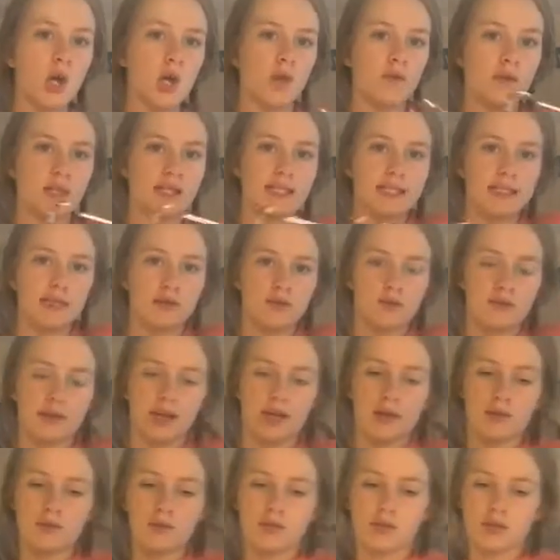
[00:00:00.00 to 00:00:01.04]
on this little
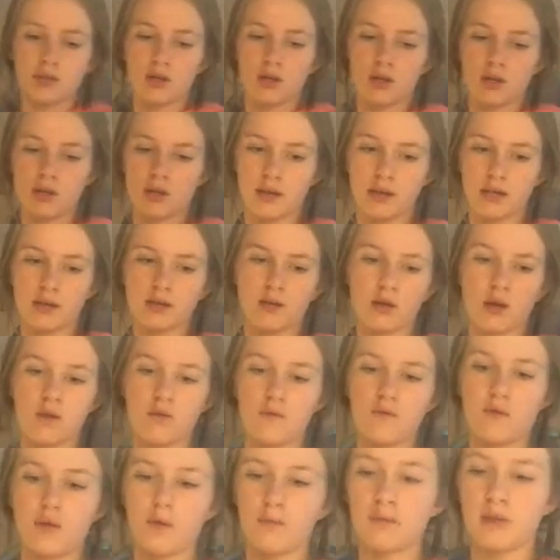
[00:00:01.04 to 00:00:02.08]
wrap which I got
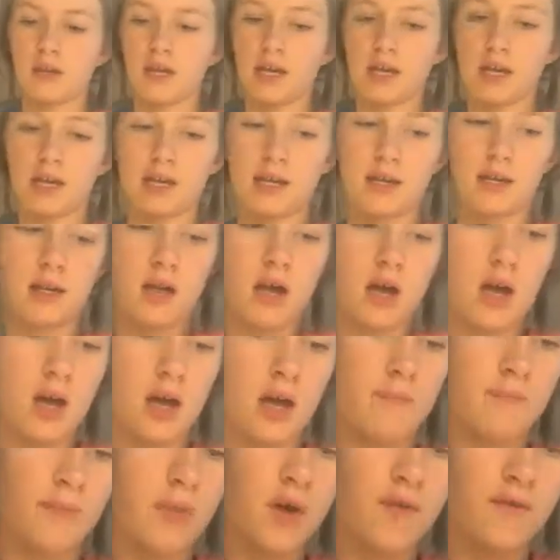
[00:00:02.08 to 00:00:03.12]
from the
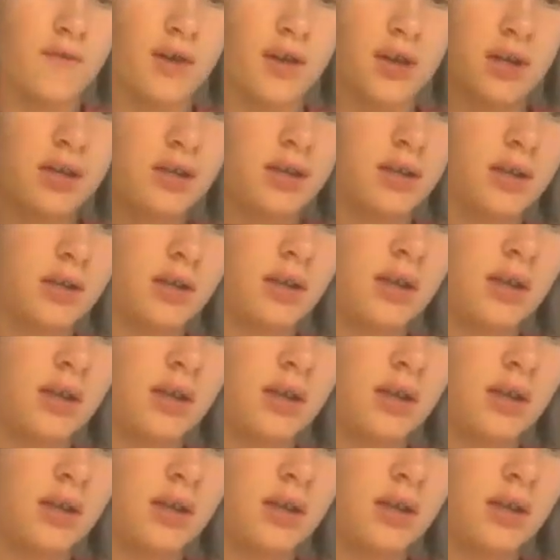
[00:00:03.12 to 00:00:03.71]
um, oven.